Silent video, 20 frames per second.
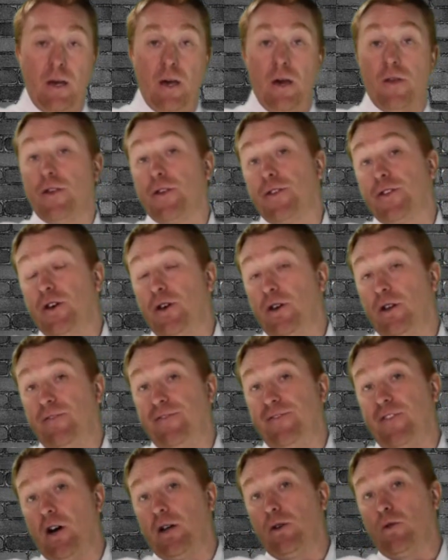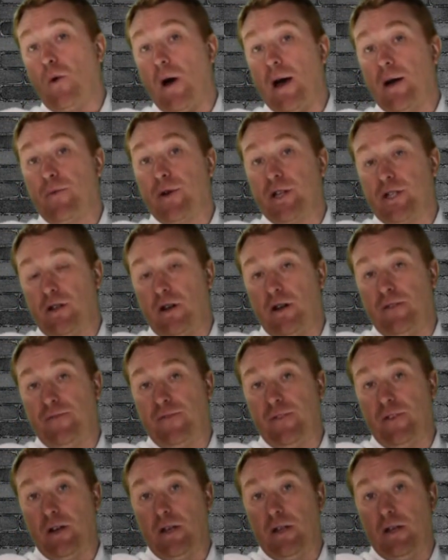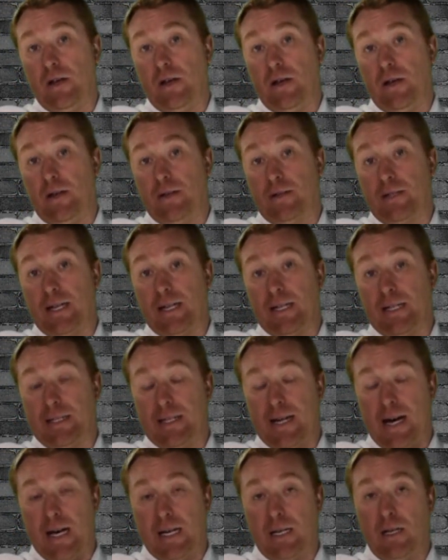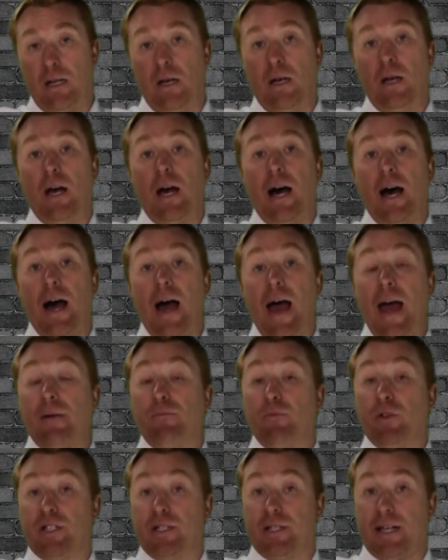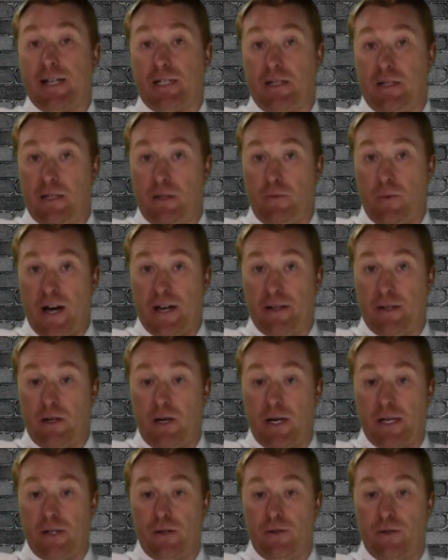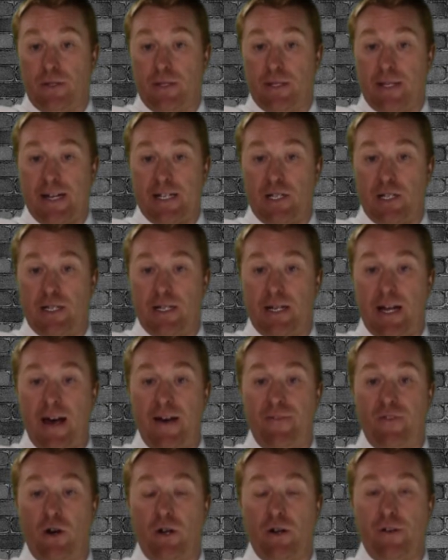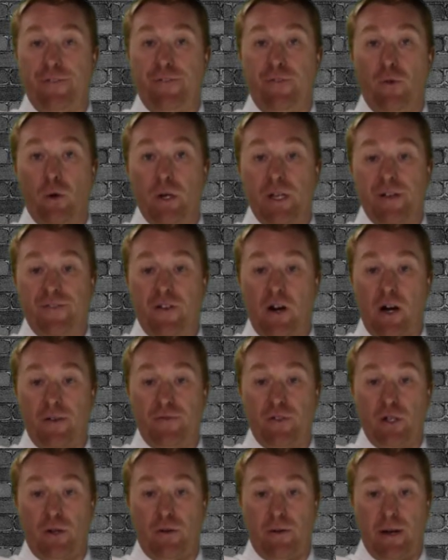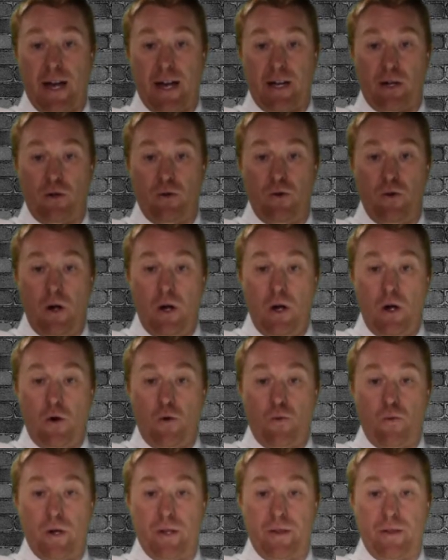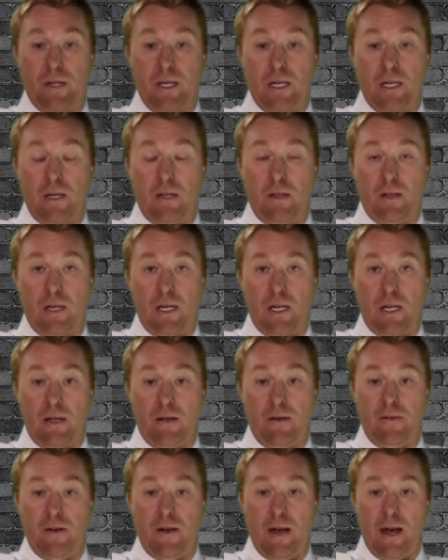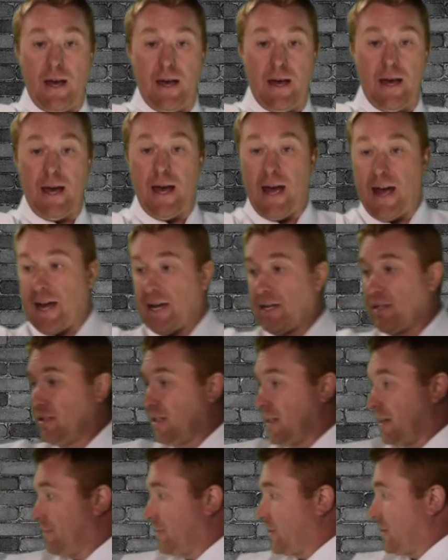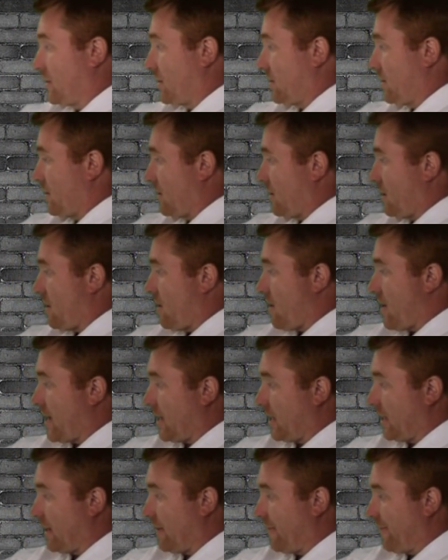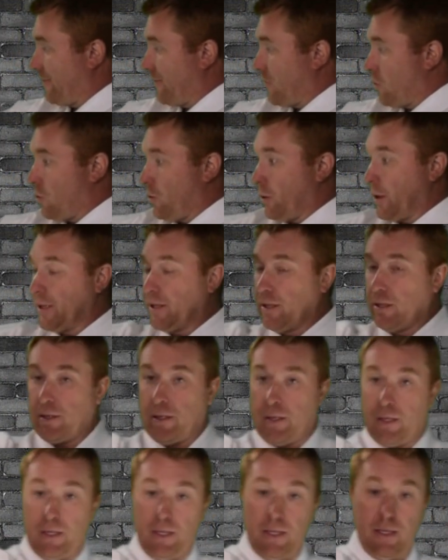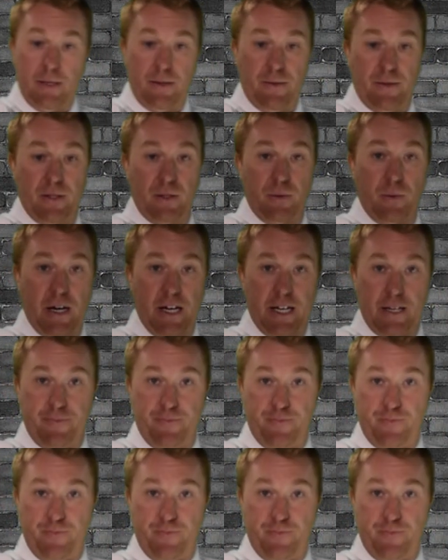The third and final way which I've seen it done, and which is actually the way that I use, is actually to have it on a 45-degree angle with the hand tipped slightly forward this way.